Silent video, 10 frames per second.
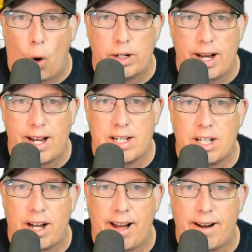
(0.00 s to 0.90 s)
Oakland A's
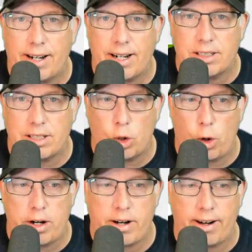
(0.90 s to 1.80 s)
today against the
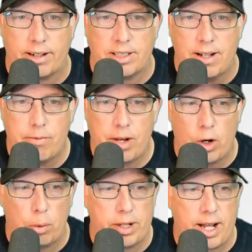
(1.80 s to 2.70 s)
Detroit Tigers, and
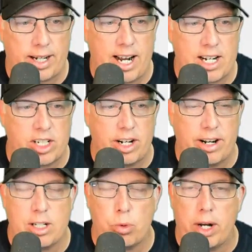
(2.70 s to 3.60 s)
hopefully that cashes you a
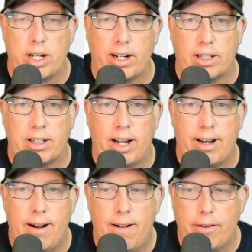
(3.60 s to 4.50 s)
nice winning ticket
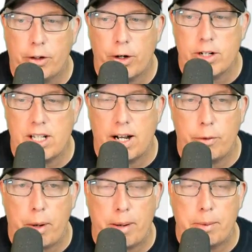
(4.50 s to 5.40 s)
today, courtesy
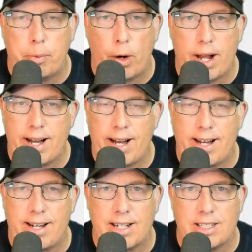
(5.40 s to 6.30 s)
of the Ram Report at
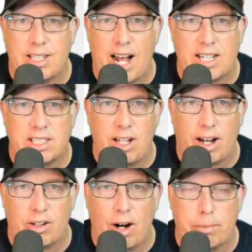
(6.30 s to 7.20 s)

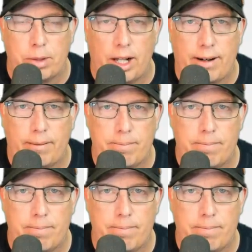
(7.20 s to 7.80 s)
ATSStats.com. Good luck.